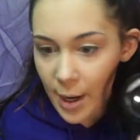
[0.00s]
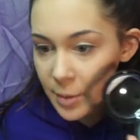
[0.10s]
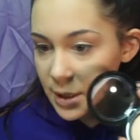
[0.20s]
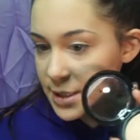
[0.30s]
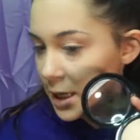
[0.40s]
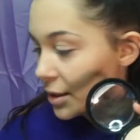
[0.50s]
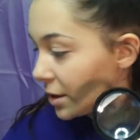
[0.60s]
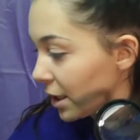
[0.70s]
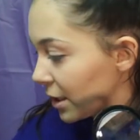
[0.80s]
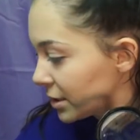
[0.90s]
So I'm gonna take
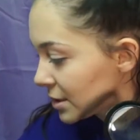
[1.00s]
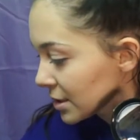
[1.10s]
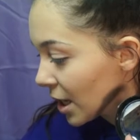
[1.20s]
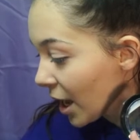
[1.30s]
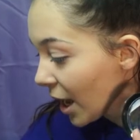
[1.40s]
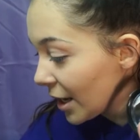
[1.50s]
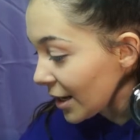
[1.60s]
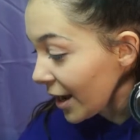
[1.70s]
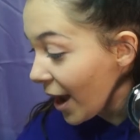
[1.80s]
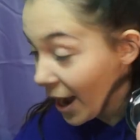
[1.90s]
this, and
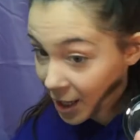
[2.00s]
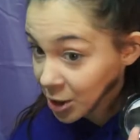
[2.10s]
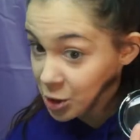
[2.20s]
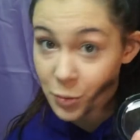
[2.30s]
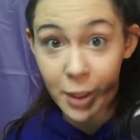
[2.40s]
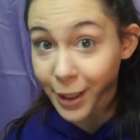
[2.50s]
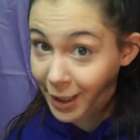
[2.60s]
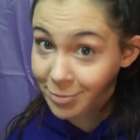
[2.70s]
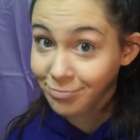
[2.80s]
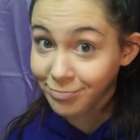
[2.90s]
I
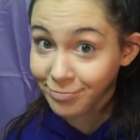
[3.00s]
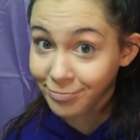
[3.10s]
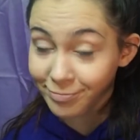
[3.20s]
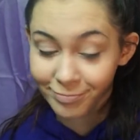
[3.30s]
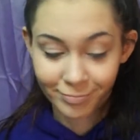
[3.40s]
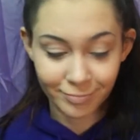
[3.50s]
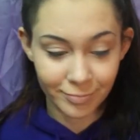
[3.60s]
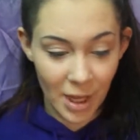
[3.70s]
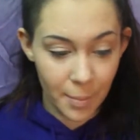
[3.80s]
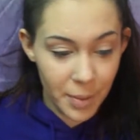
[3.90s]
actually
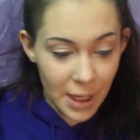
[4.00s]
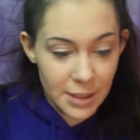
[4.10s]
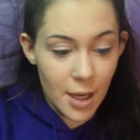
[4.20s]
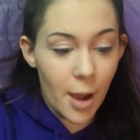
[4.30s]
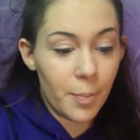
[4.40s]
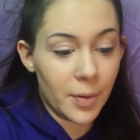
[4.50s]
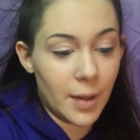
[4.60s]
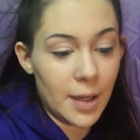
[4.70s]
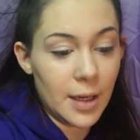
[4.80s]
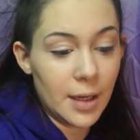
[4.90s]
picked up
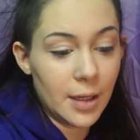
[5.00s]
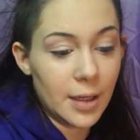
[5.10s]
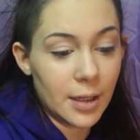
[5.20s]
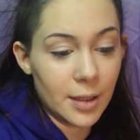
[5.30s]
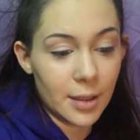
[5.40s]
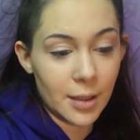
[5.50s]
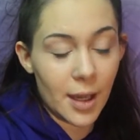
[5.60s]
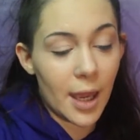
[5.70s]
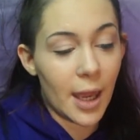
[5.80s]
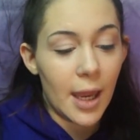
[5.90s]

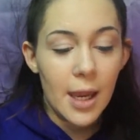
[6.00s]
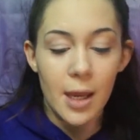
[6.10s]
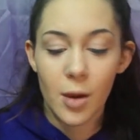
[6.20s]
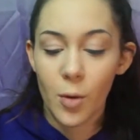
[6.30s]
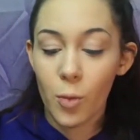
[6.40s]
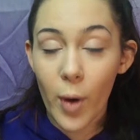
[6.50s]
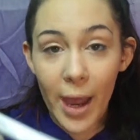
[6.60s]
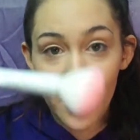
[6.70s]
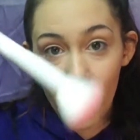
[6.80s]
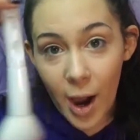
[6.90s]
a
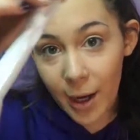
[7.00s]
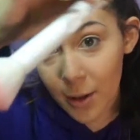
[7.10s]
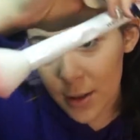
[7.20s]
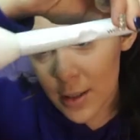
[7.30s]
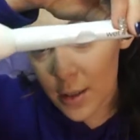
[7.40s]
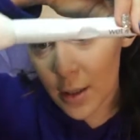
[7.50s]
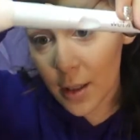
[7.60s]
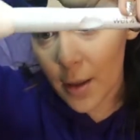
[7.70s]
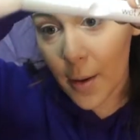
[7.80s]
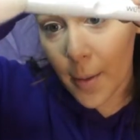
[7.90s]
Wet n Wild
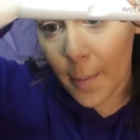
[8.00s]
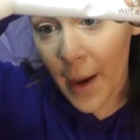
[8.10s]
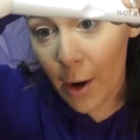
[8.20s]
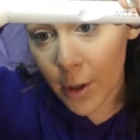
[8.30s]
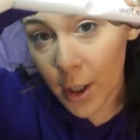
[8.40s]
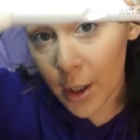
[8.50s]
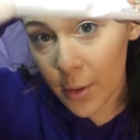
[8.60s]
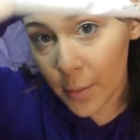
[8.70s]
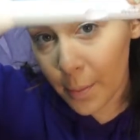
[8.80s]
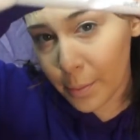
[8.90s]
powder
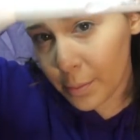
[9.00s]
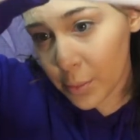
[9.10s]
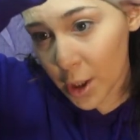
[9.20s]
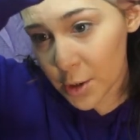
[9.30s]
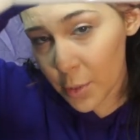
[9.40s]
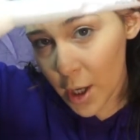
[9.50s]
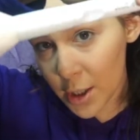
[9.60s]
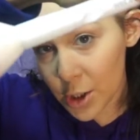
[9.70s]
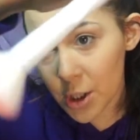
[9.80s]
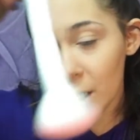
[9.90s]
blush
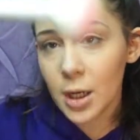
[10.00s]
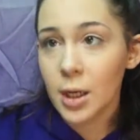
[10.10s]
brush,